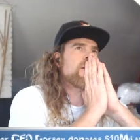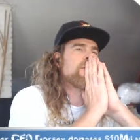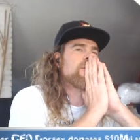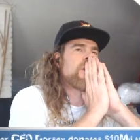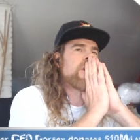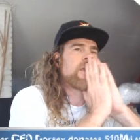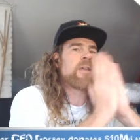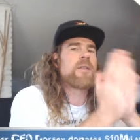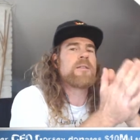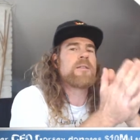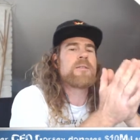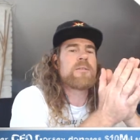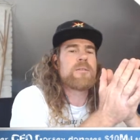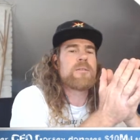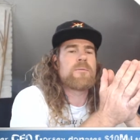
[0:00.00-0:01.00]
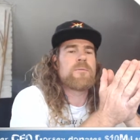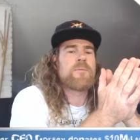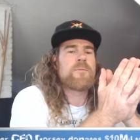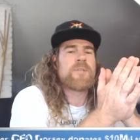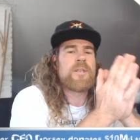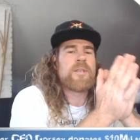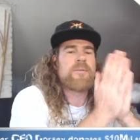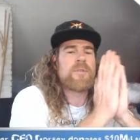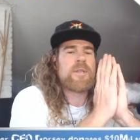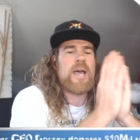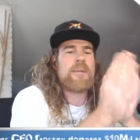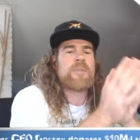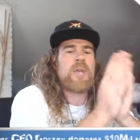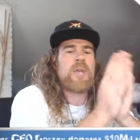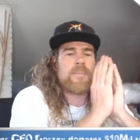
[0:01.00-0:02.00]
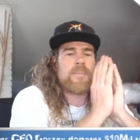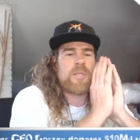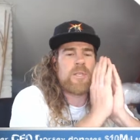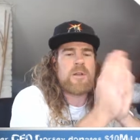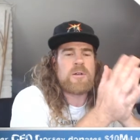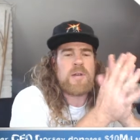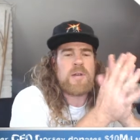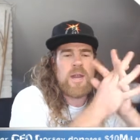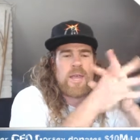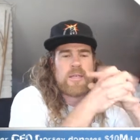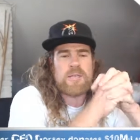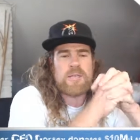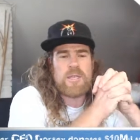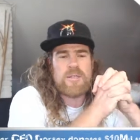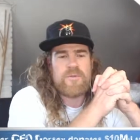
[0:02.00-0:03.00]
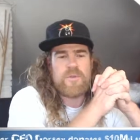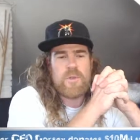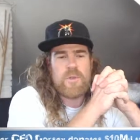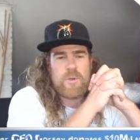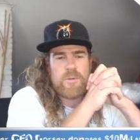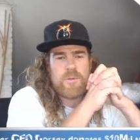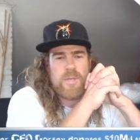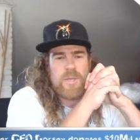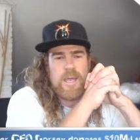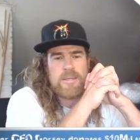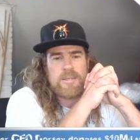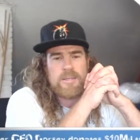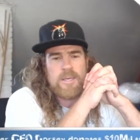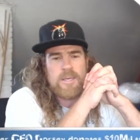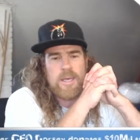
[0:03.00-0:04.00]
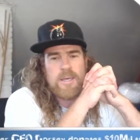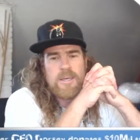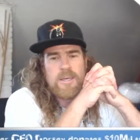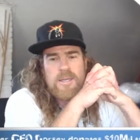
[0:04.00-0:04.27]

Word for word: for kids receiving laptops and internet access for those that uh,